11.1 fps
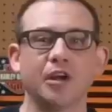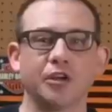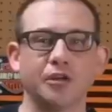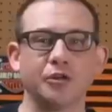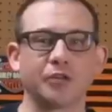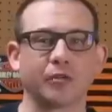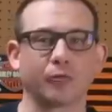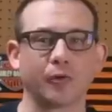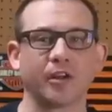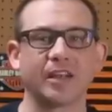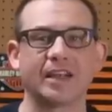you could
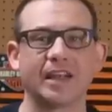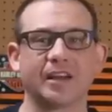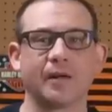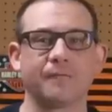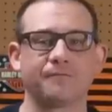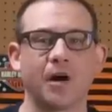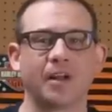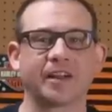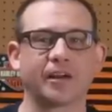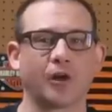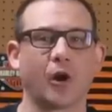really end up falling
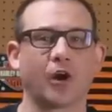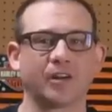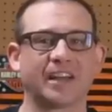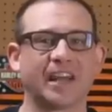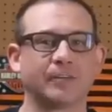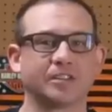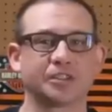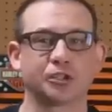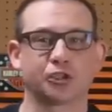into the Harley-Davidson